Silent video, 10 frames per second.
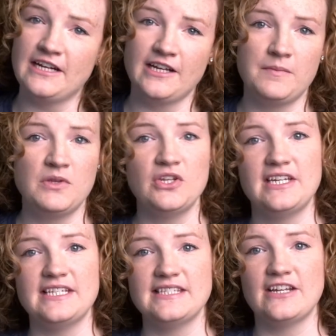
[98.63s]
in a
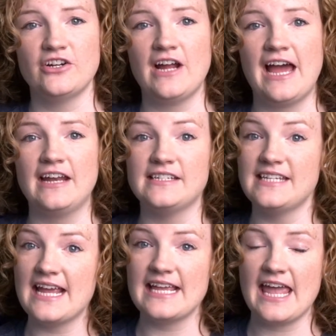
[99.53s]
community center, at a
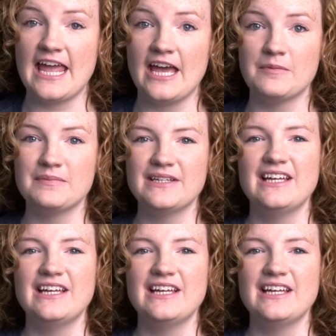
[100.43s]
day camp?